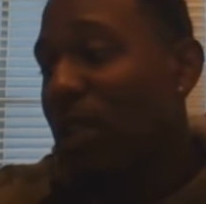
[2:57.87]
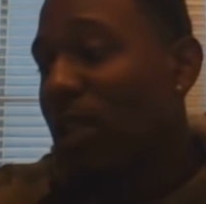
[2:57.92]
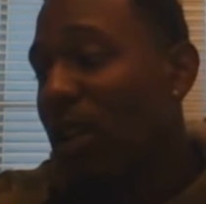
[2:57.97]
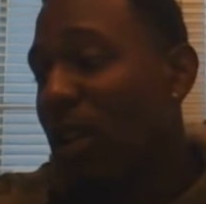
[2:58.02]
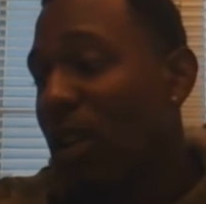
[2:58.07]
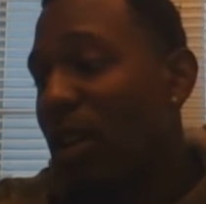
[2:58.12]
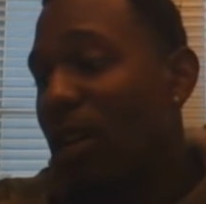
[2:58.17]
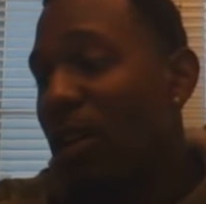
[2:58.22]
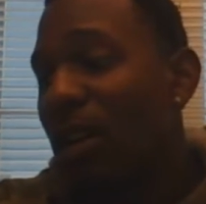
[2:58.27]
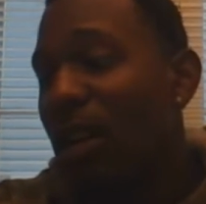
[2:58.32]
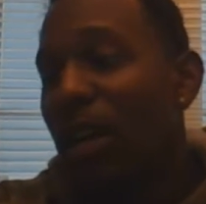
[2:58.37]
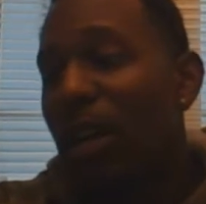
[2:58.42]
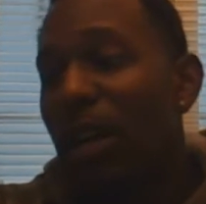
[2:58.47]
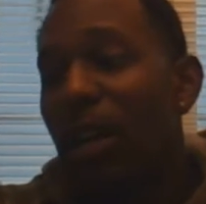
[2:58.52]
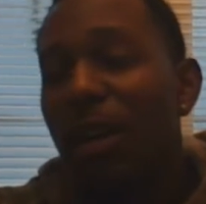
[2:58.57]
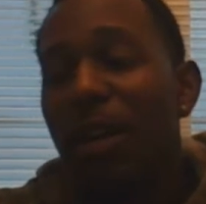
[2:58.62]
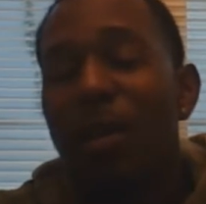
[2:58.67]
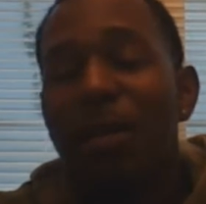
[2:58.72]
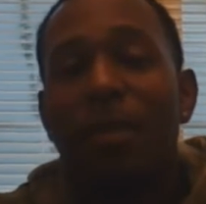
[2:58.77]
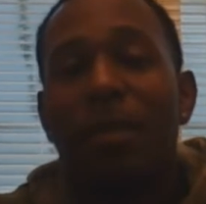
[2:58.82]
law.
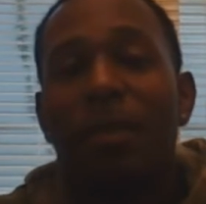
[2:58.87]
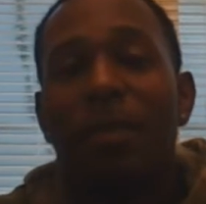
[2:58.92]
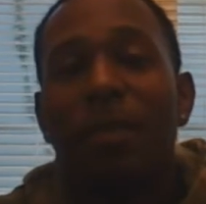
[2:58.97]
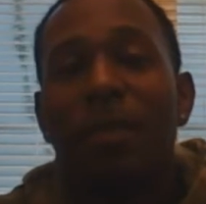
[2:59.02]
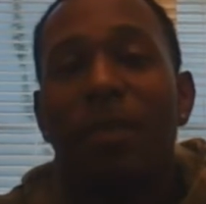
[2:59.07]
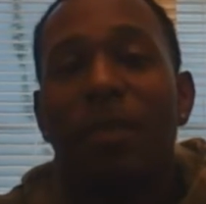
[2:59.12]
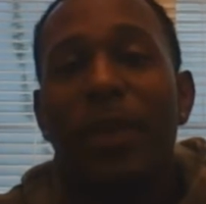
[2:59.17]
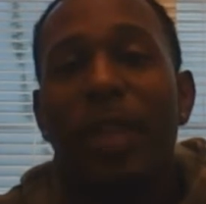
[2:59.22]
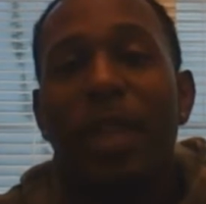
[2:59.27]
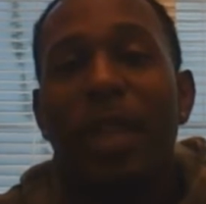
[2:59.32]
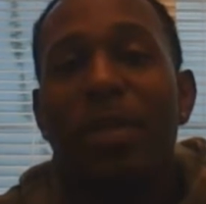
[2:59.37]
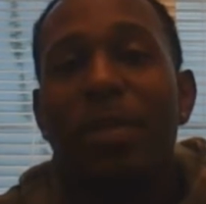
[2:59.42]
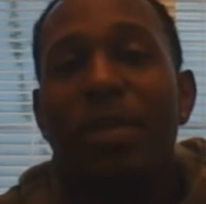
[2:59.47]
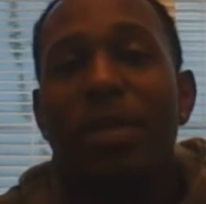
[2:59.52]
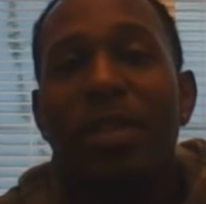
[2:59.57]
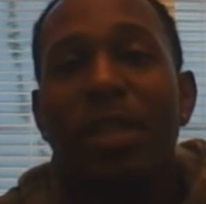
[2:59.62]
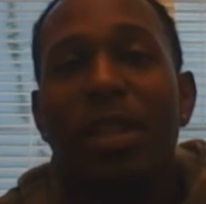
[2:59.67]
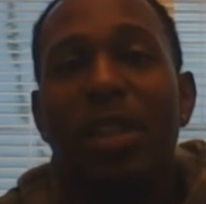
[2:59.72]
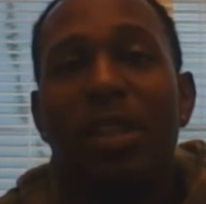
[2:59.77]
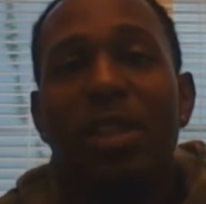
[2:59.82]
He
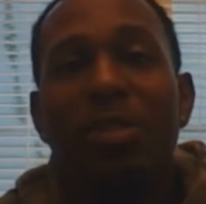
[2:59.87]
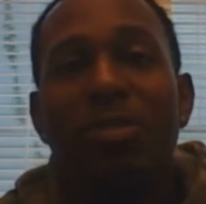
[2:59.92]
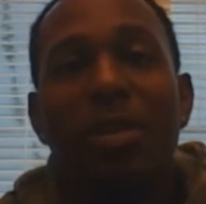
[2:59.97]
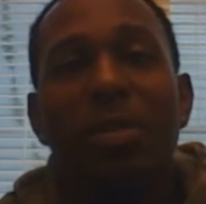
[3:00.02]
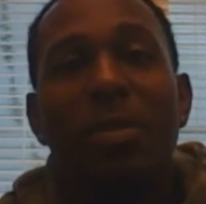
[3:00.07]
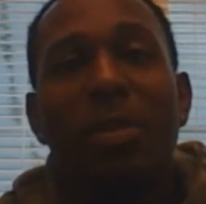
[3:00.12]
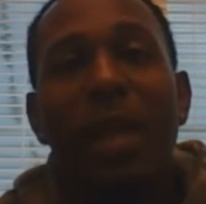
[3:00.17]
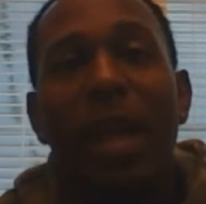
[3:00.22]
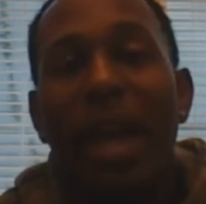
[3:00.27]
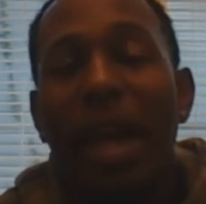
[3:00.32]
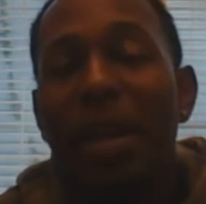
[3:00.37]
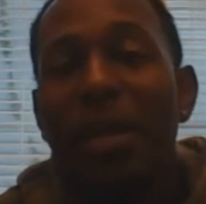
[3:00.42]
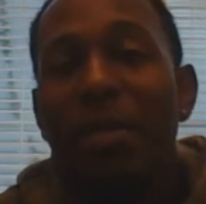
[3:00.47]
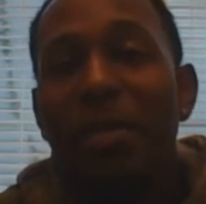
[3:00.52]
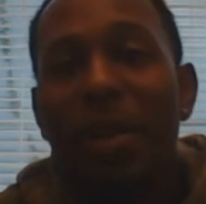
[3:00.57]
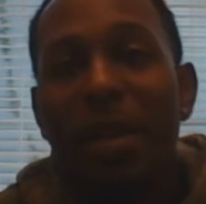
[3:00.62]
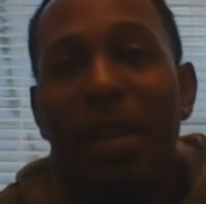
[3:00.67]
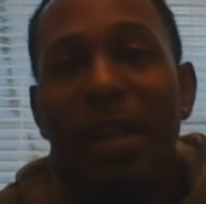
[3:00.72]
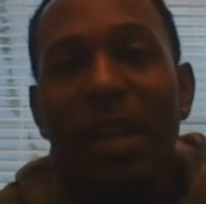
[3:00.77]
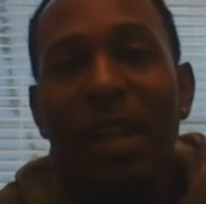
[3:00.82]
was extremely
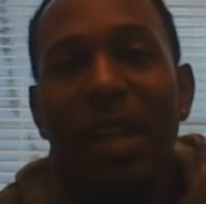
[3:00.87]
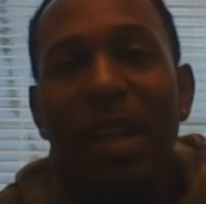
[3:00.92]
adamant